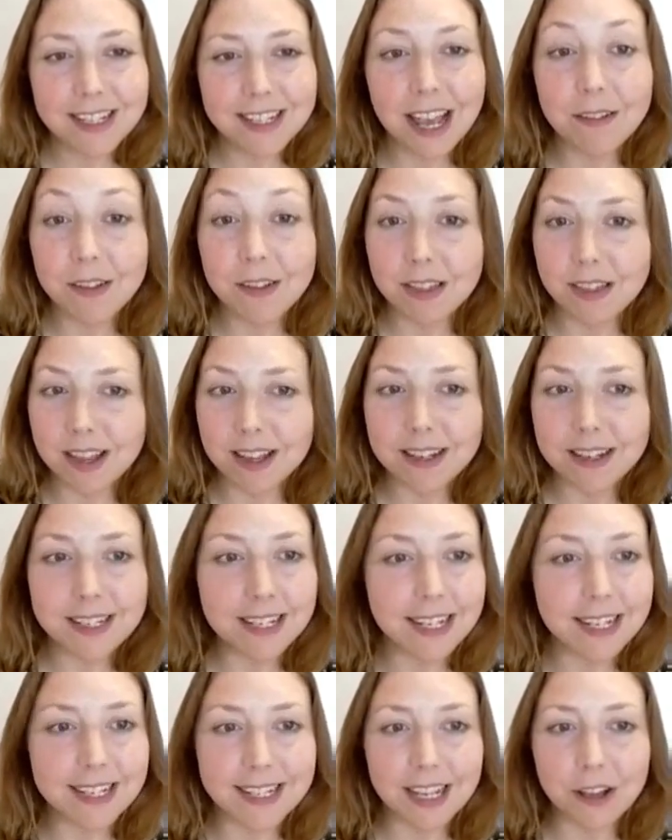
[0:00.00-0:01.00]
Just have a think
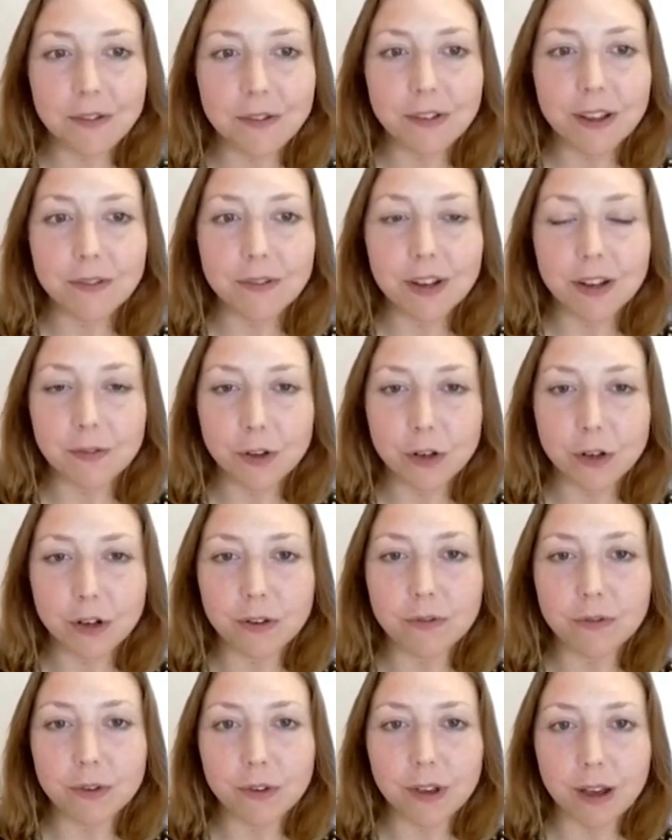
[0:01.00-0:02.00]
to yourself, even if you
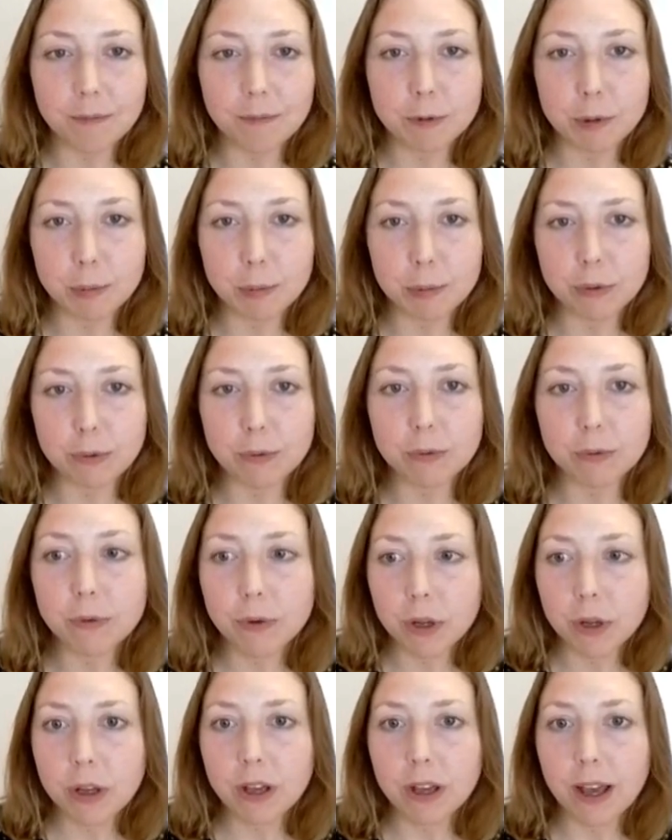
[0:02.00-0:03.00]
don't feel
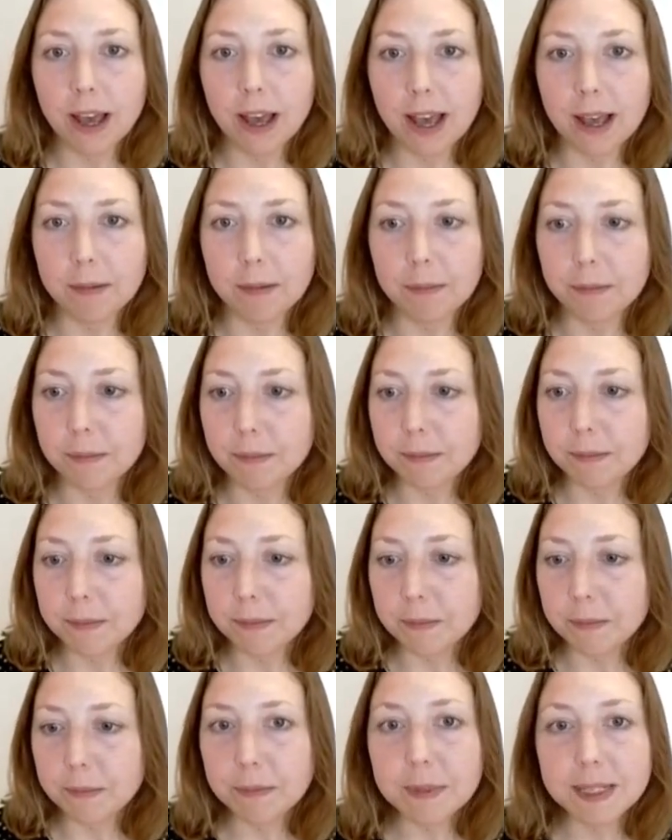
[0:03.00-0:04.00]
comfortable
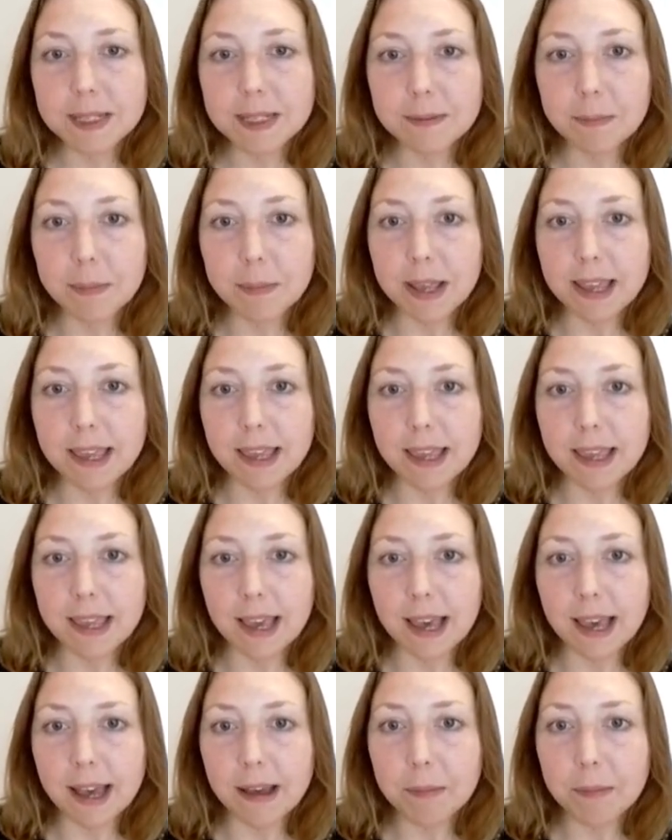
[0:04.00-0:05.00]
speaking